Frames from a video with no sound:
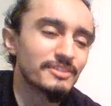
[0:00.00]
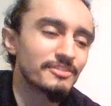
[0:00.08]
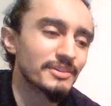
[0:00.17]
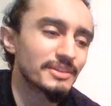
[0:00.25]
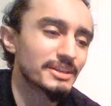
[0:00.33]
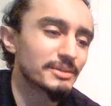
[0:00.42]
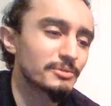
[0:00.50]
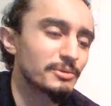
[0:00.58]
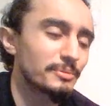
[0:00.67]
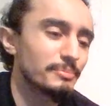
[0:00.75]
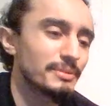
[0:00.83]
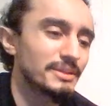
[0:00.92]
I felt like it
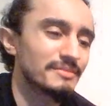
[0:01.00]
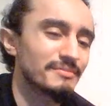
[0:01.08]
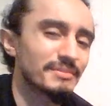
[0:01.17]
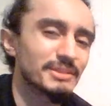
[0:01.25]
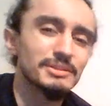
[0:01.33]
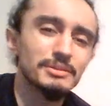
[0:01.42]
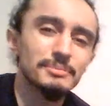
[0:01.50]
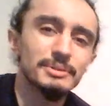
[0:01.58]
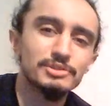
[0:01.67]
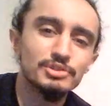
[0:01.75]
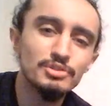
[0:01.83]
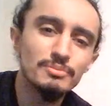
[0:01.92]
would have been a little
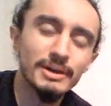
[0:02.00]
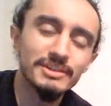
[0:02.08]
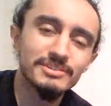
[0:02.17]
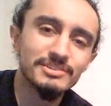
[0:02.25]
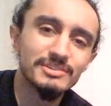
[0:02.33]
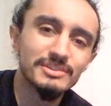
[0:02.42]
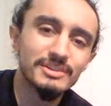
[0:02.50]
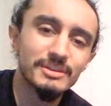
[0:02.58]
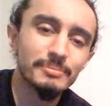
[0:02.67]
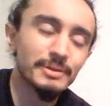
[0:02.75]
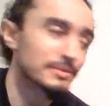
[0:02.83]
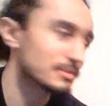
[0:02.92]
bit too much
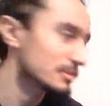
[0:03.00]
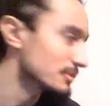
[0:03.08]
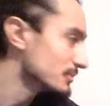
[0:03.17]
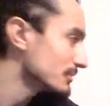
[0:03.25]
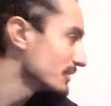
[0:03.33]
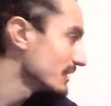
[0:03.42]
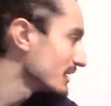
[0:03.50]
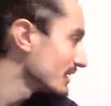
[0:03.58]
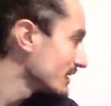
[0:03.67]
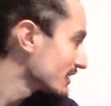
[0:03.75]
compared to